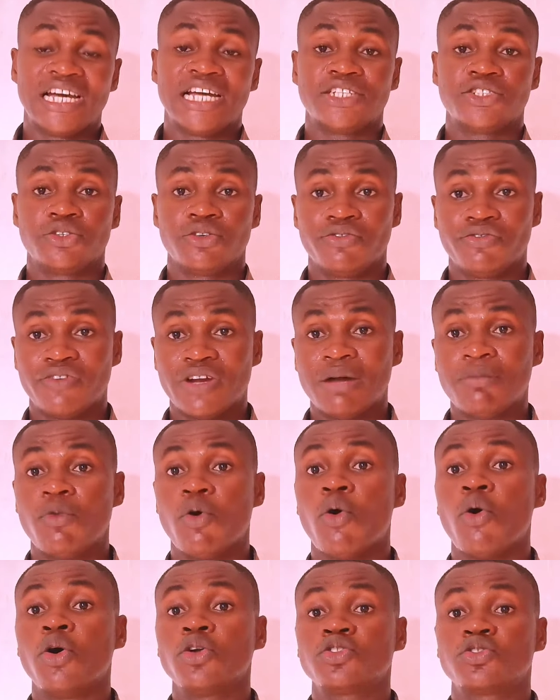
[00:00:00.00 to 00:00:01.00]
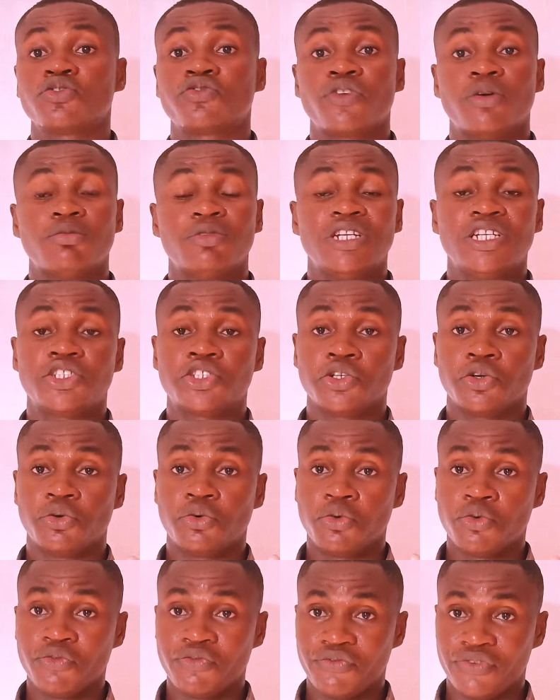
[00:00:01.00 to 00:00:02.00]
at your farm or to formulate
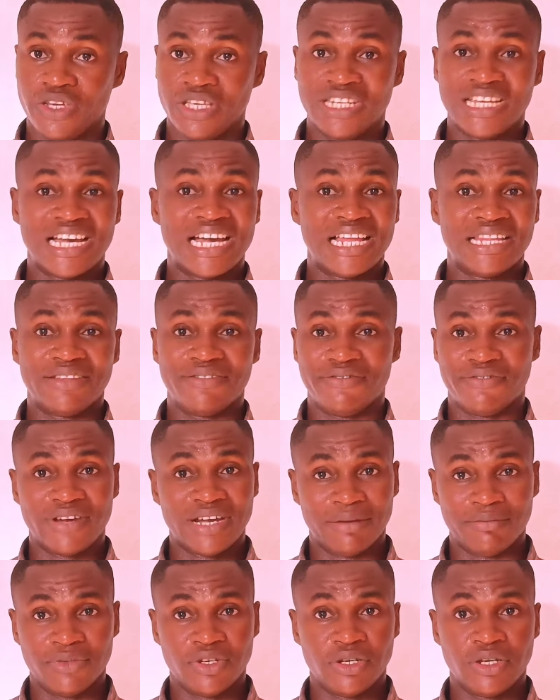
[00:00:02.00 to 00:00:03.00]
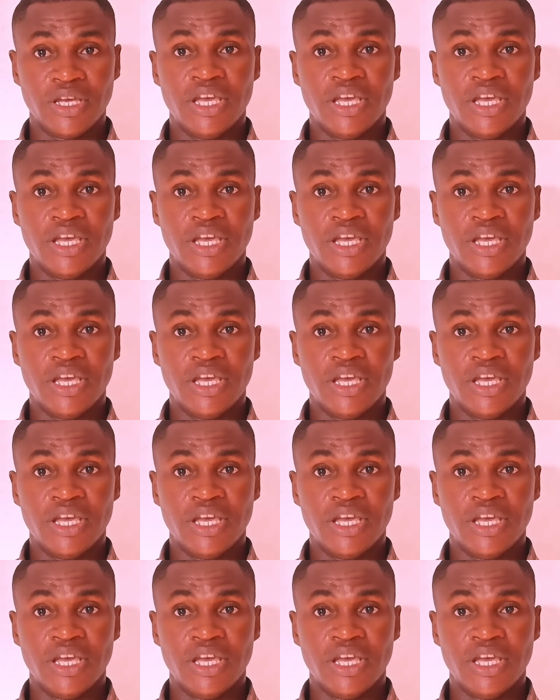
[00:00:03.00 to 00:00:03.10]
your own feed at the farm.